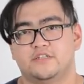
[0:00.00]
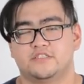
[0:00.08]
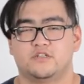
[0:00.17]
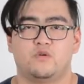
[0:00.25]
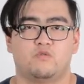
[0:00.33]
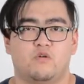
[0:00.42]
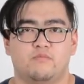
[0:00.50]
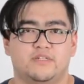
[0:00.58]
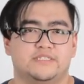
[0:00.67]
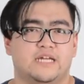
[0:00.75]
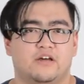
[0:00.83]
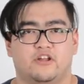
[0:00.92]
So we won't
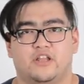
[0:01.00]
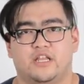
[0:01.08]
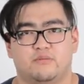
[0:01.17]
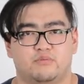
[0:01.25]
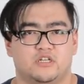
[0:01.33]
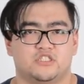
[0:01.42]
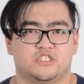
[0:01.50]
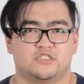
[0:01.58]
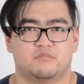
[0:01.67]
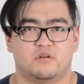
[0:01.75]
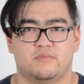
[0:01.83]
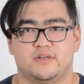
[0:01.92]
miss out on any
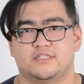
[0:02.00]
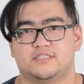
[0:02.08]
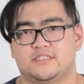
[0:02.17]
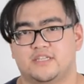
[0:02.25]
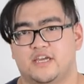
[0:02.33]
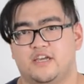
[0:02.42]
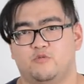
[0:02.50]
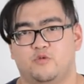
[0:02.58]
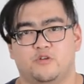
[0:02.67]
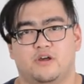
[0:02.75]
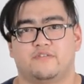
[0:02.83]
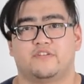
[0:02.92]
precious moments and we
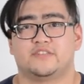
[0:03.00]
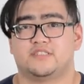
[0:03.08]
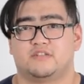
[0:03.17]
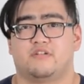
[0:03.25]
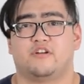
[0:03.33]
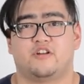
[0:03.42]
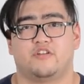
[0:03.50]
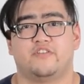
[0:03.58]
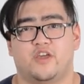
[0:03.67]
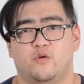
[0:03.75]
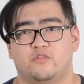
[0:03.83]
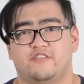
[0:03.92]
don't have to sit around all
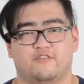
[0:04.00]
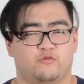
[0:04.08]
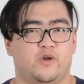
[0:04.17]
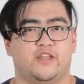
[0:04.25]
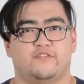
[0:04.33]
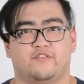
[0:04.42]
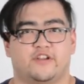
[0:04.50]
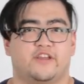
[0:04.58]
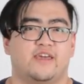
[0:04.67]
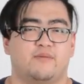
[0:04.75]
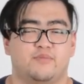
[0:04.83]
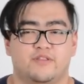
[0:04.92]
day just waiting for it to
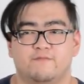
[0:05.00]
happen.